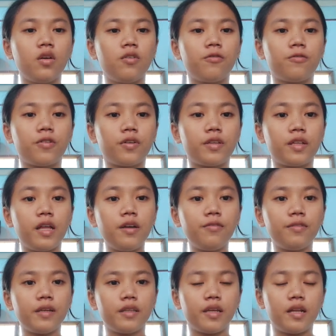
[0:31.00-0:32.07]
For the
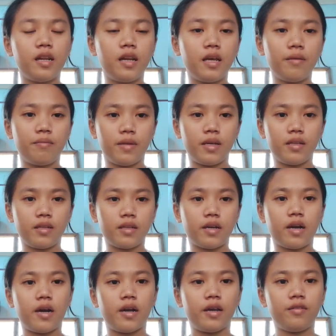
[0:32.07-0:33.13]
left-hand limit,
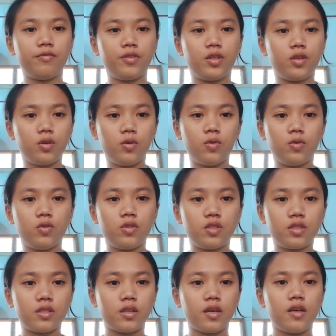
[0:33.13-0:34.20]
I've
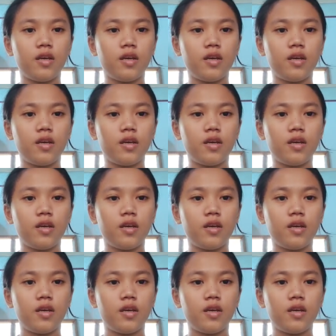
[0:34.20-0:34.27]
used